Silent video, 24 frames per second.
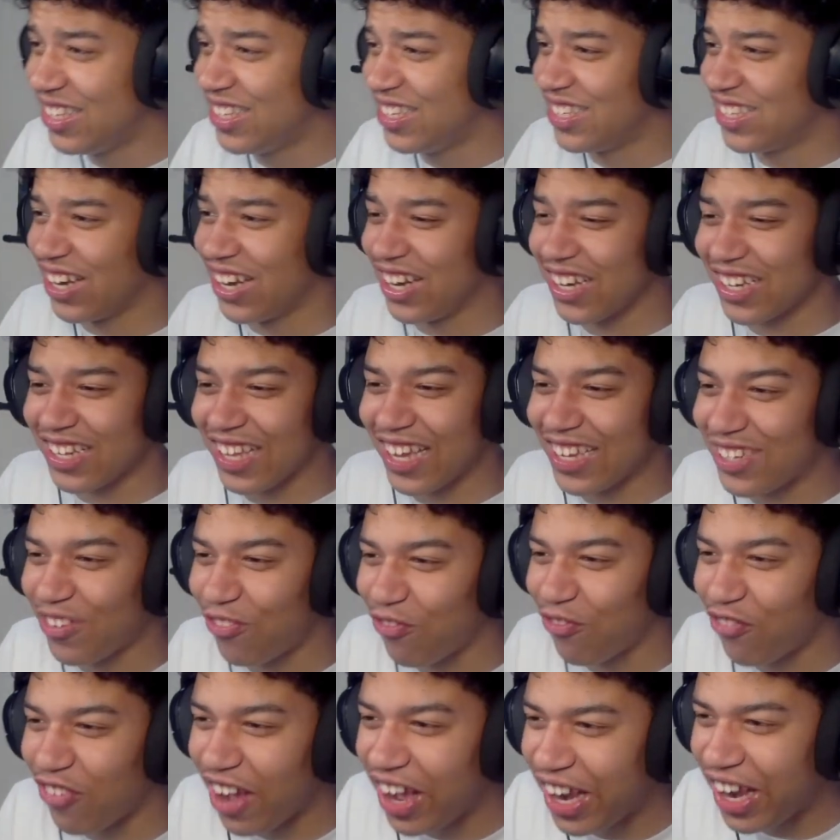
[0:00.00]
Dog, that's
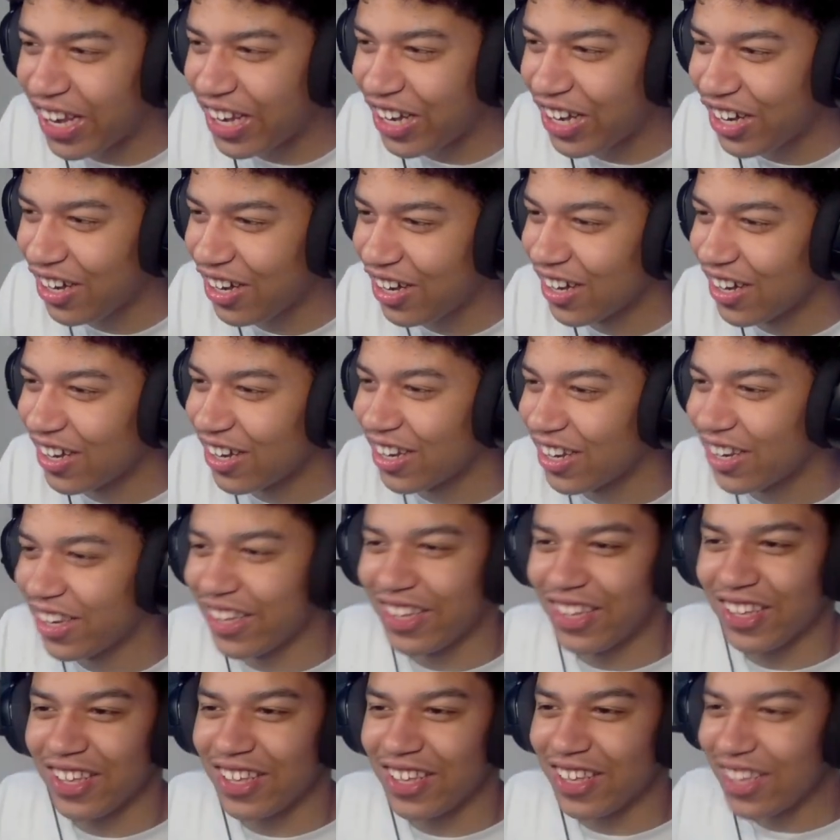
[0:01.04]
fire.
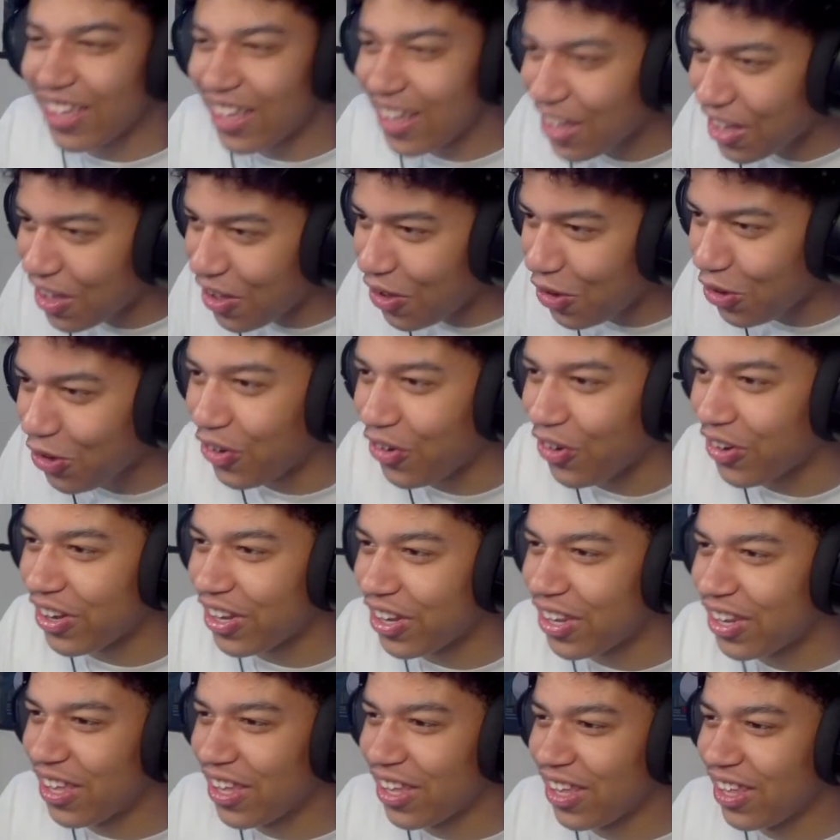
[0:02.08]
Hold
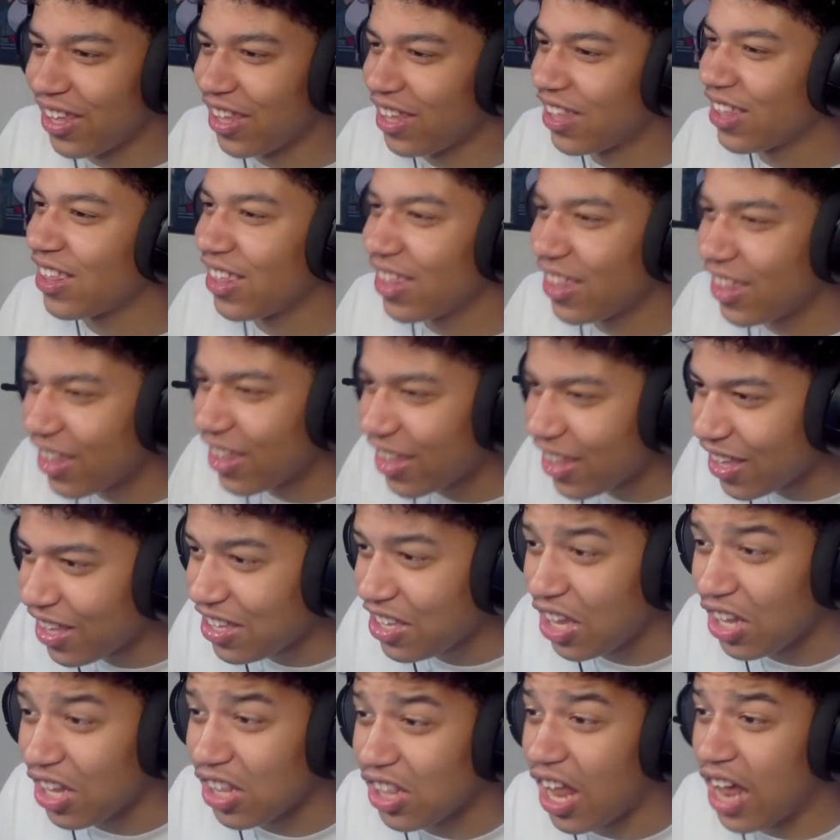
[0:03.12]
on.
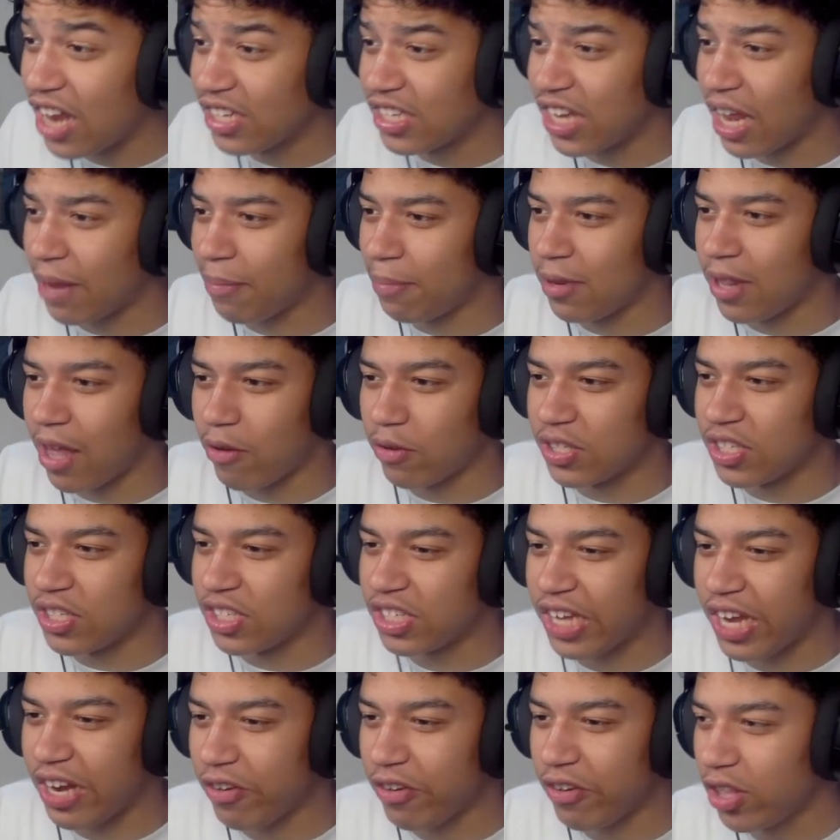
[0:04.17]
A lot is happening. That was
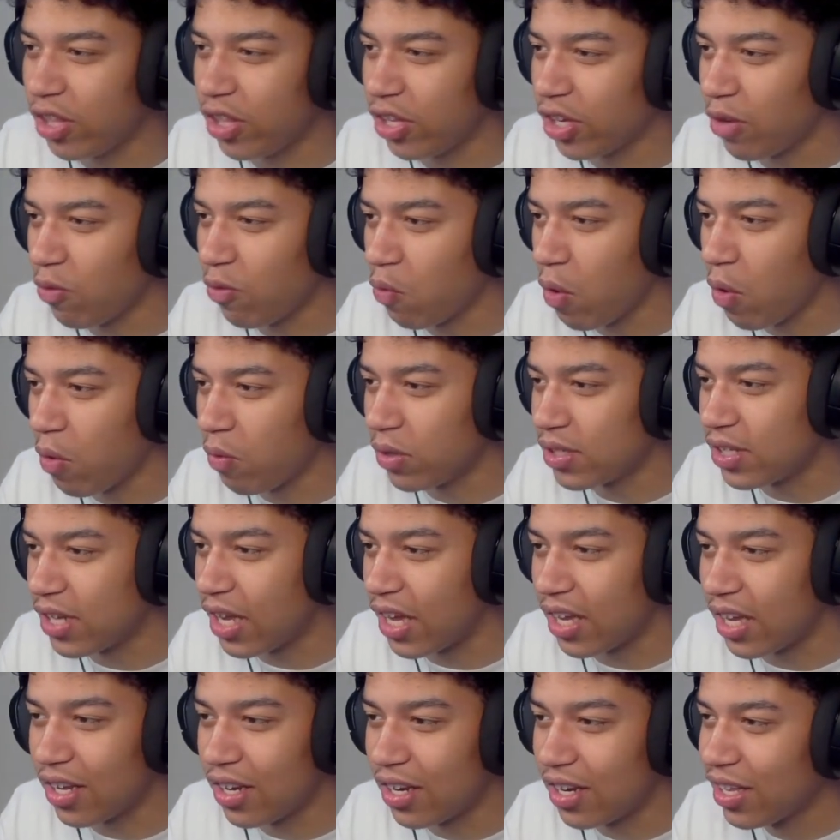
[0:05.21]
scary looking. What was
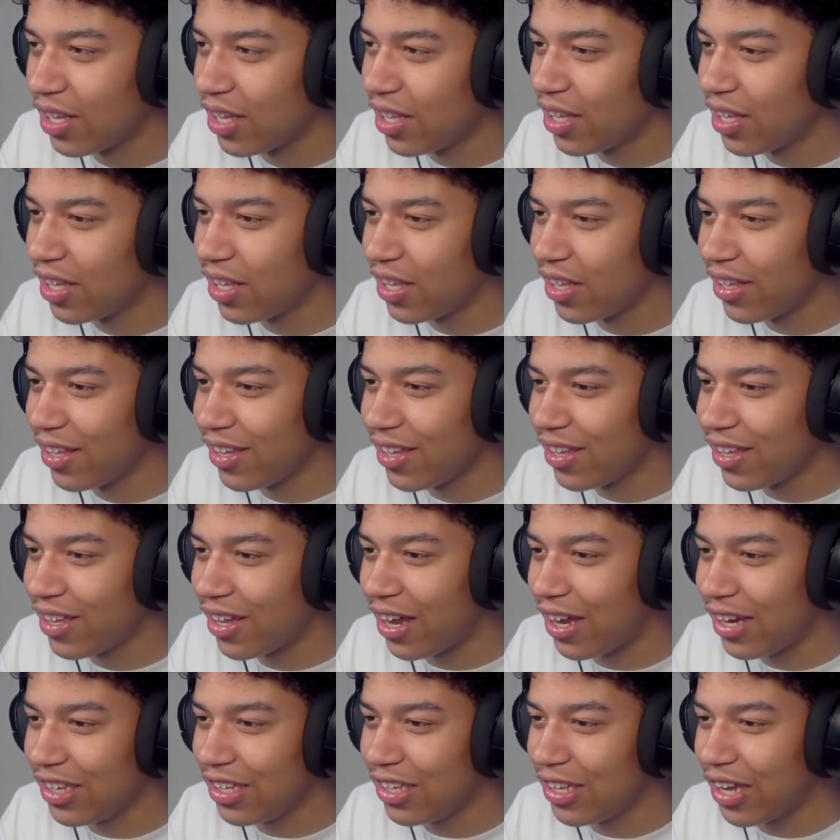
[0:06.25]
that?
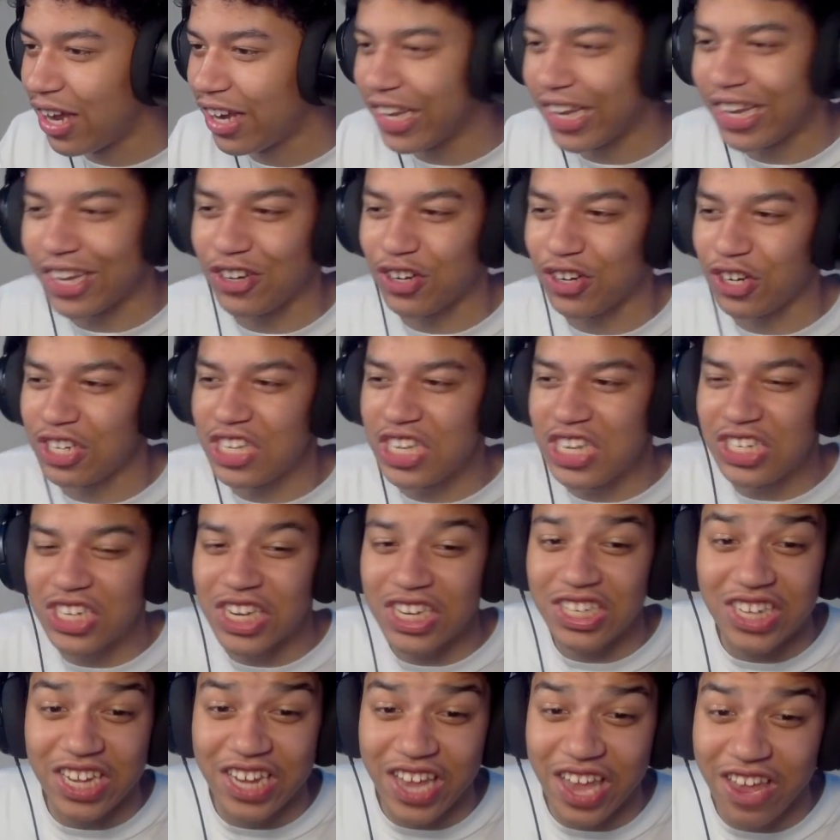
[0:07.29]
I get crazy
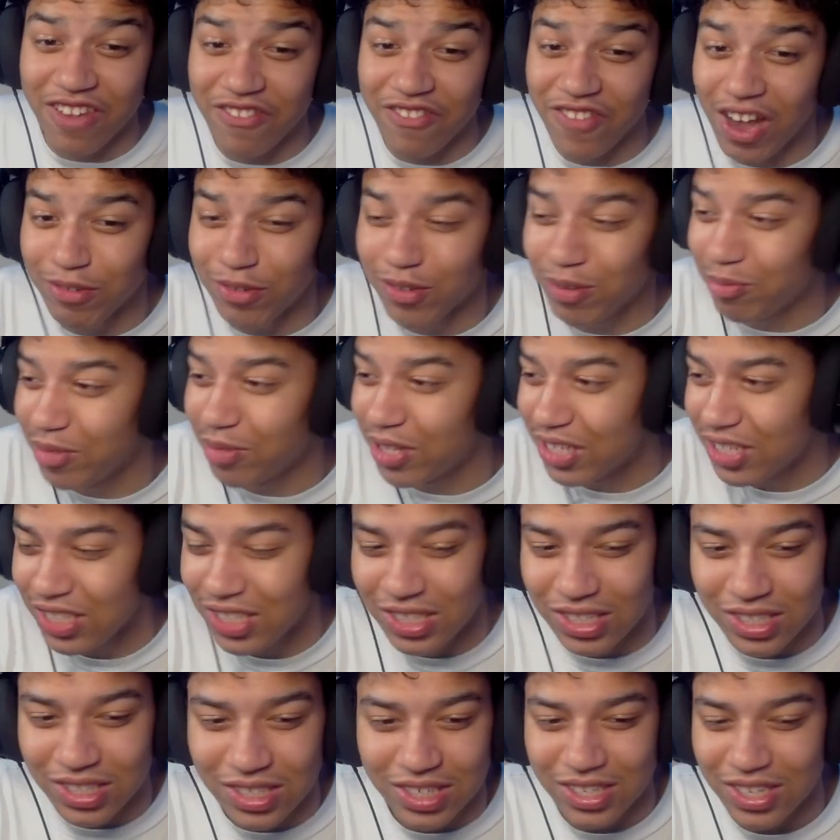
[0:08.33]
JJK vibes from
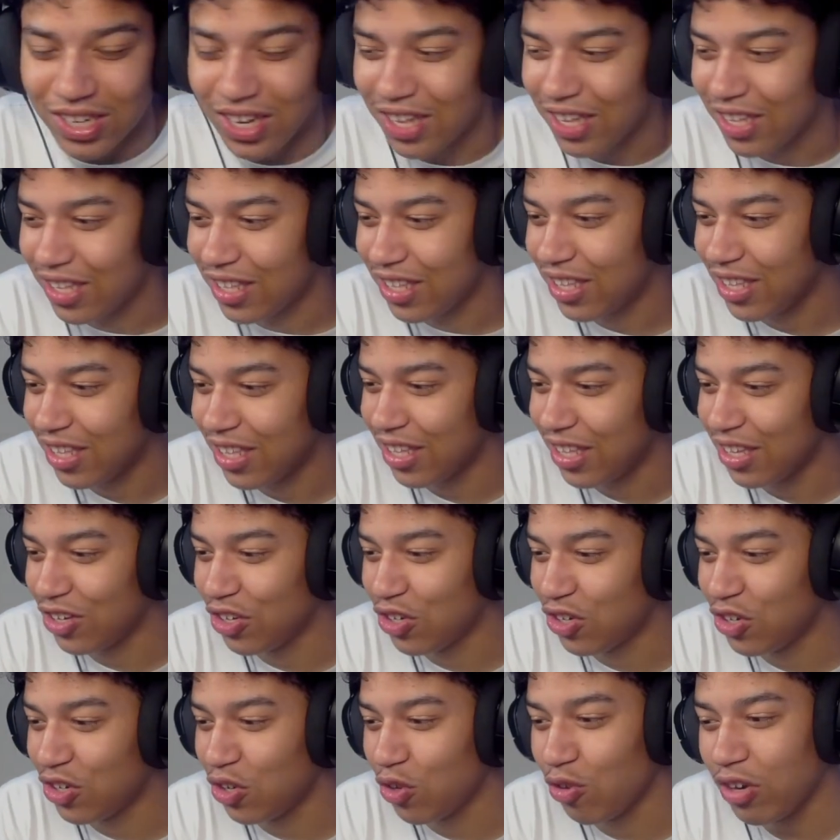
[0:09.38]
this.
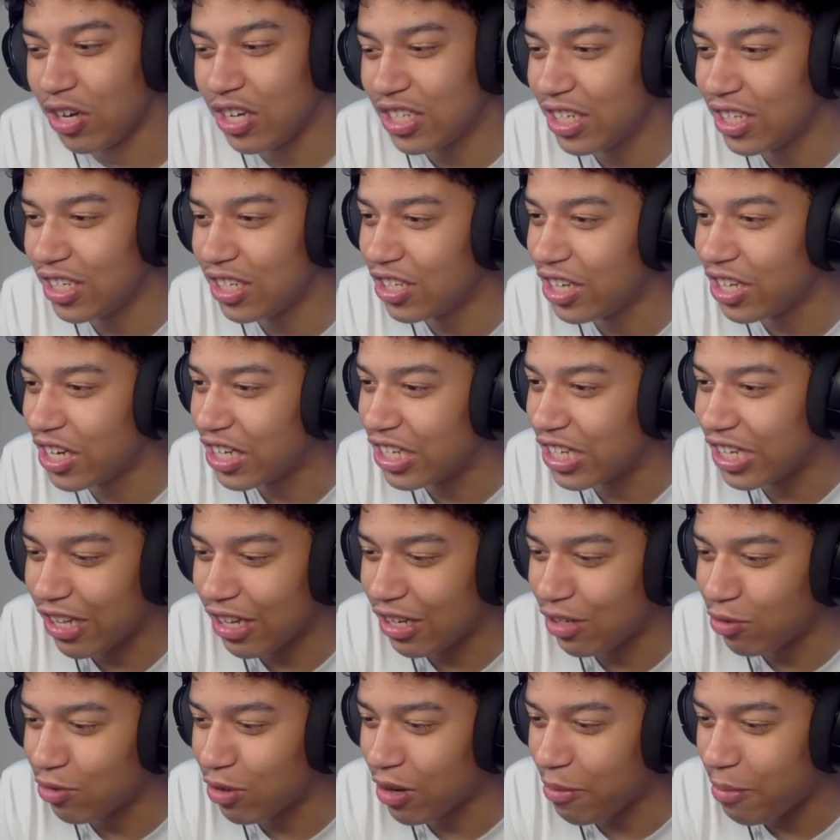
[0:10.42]
Crazy JJ.
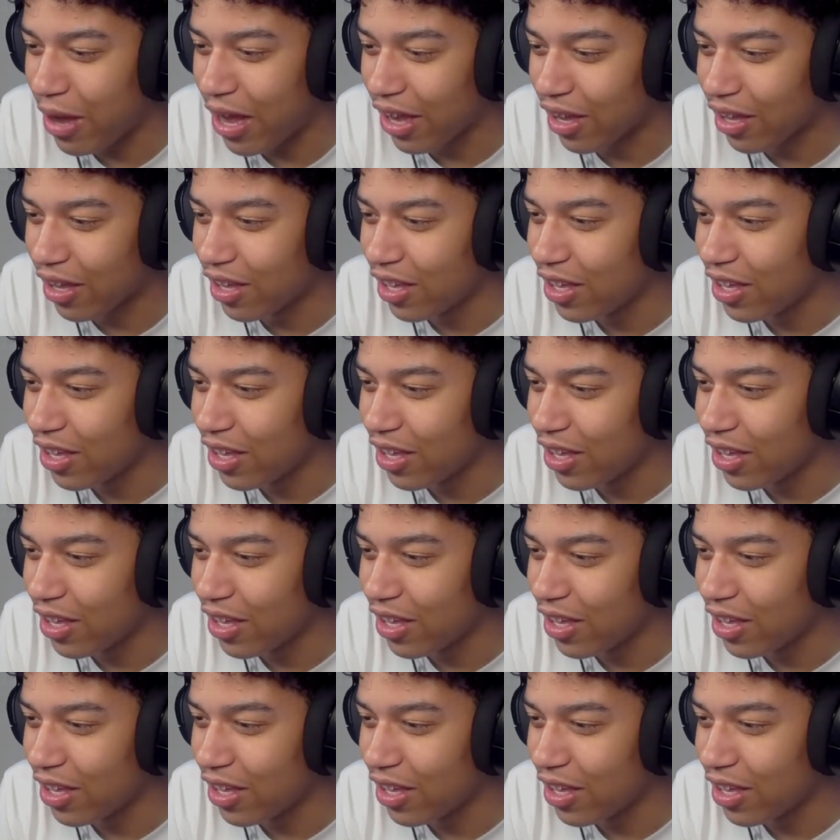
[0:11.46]
Let's run it back.